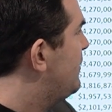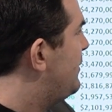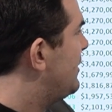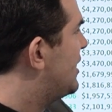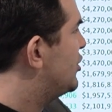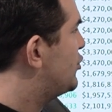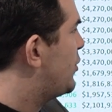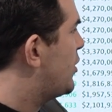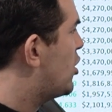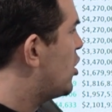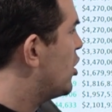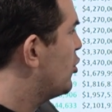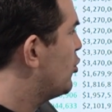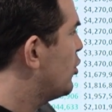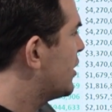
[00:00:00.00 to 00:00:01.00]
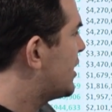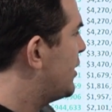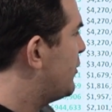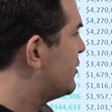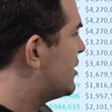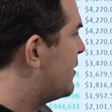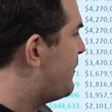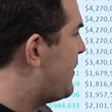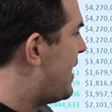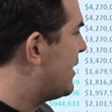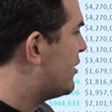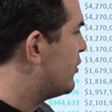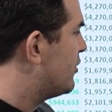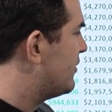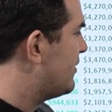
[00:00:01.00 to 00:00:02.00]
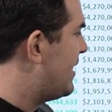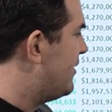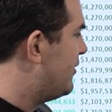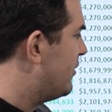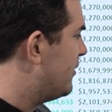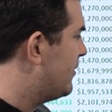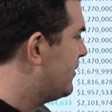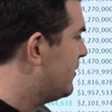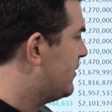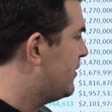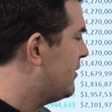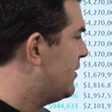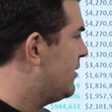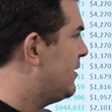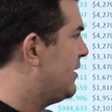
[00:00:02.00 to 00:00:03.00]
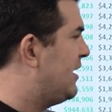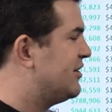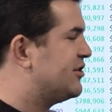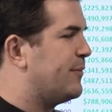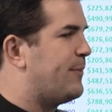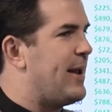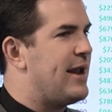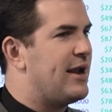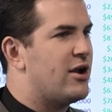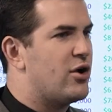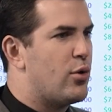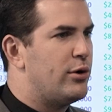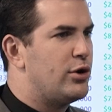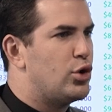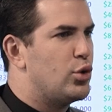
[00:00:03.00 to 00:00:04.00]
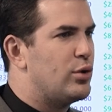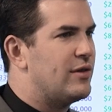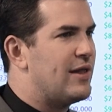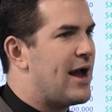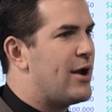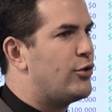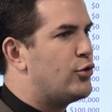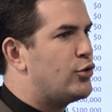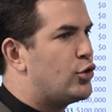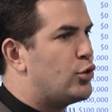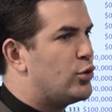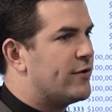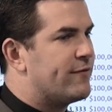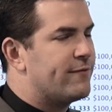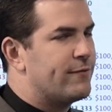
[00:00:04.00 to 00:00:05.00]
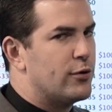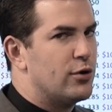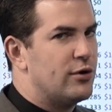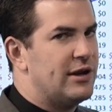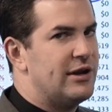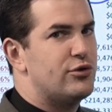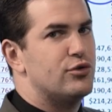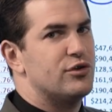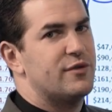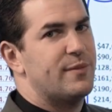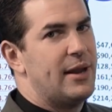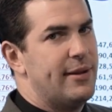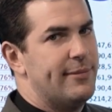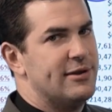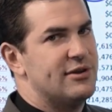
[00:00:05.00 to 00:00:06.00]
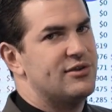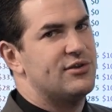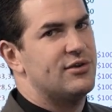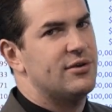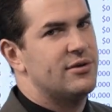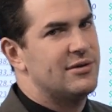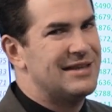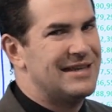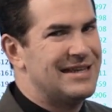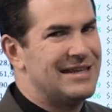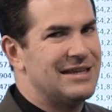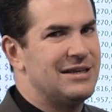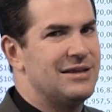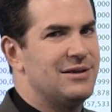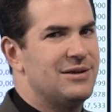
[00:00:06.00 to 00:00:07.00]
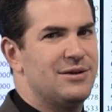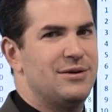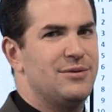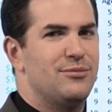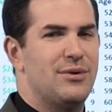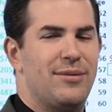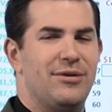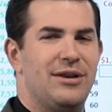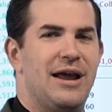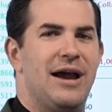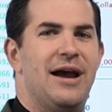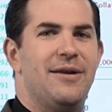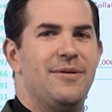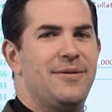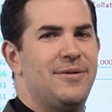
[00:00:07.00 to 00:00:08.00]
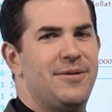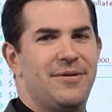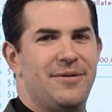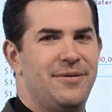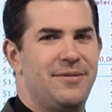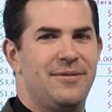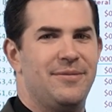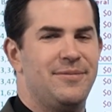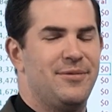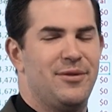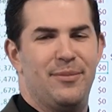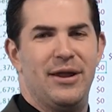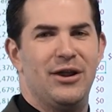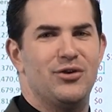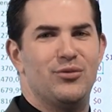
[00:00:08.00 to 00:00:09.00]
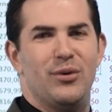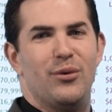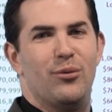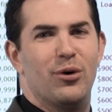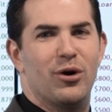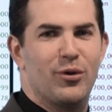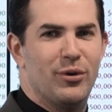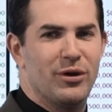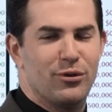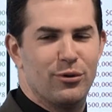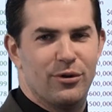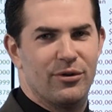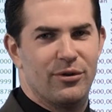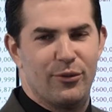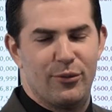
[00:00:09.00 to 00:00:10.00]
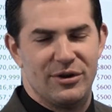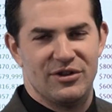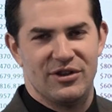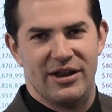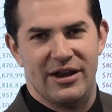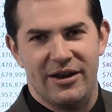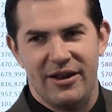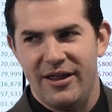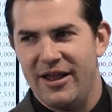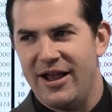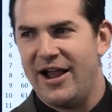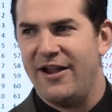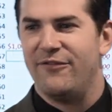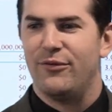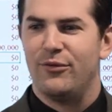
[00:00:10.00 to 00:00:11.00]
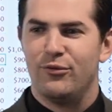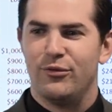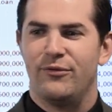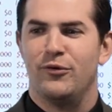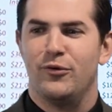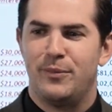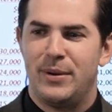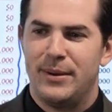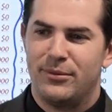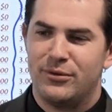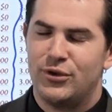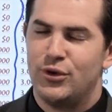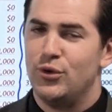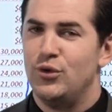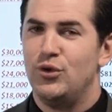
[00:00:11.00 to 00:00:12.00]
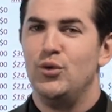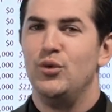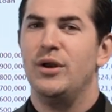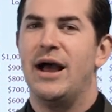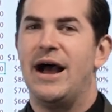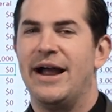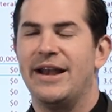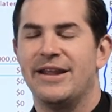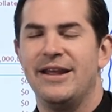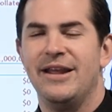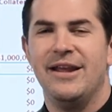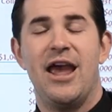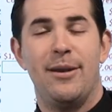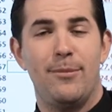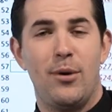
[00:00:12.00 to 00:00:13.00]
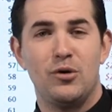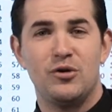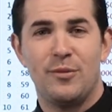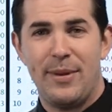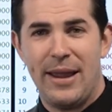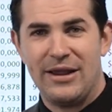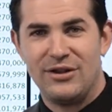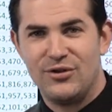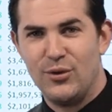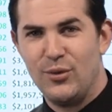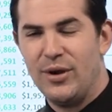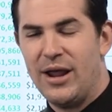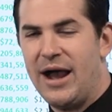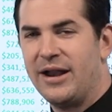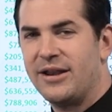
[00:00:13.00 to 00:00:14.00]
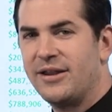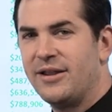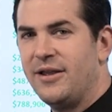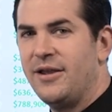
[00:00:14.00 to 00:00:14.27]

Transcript: because we are working with a bank or a lender, is a bank going to allow you to defer interest payments? Probably not. The banks we work with, or the ones that I've referred people to, do not. And most banks do not.